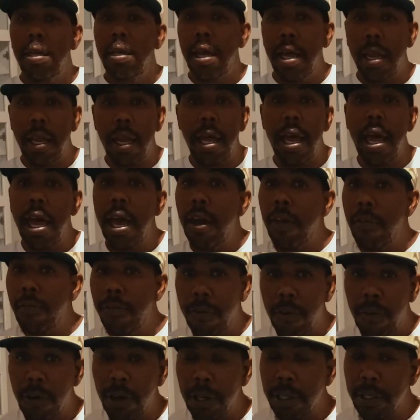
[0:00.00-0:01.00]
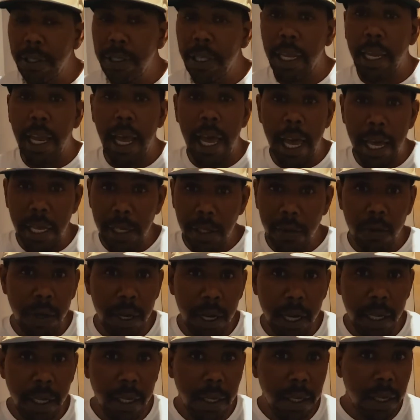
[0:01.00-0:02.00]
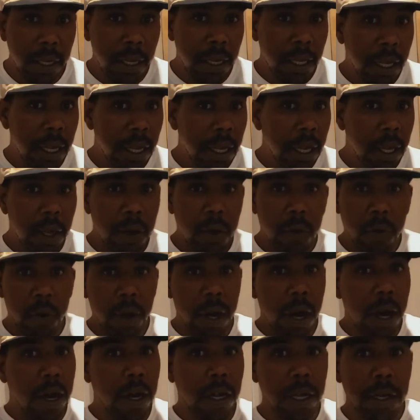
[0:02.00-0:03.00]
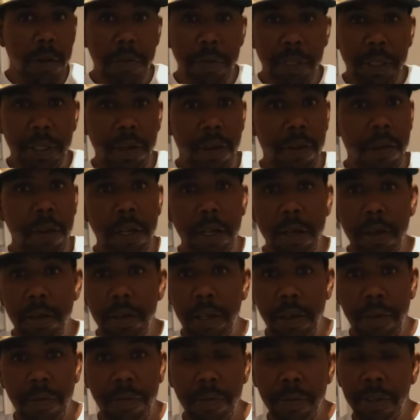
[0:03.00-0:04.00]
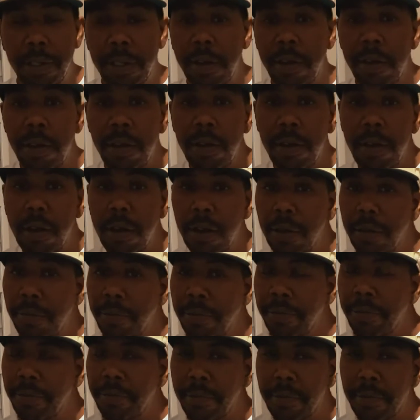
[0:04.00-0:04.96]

Now that Air Force, the last one, with all the material, different material on them,